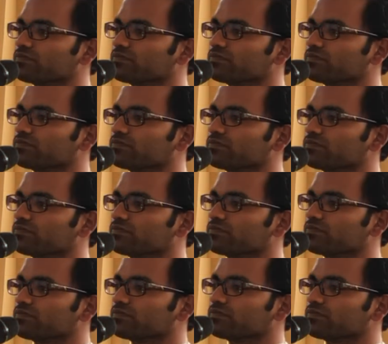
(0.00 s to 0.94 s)

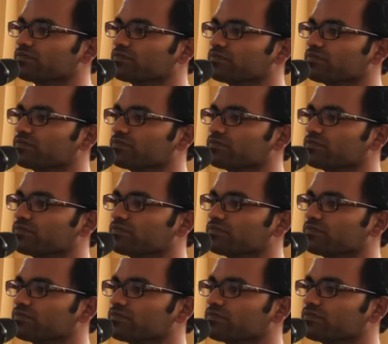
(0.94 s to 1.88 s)

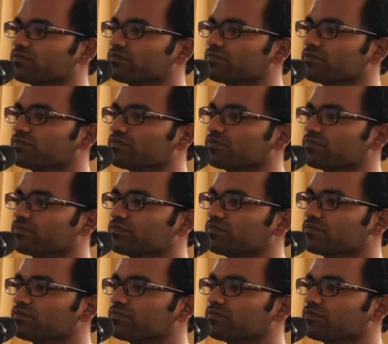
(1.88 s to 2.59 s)
Nobody speaks.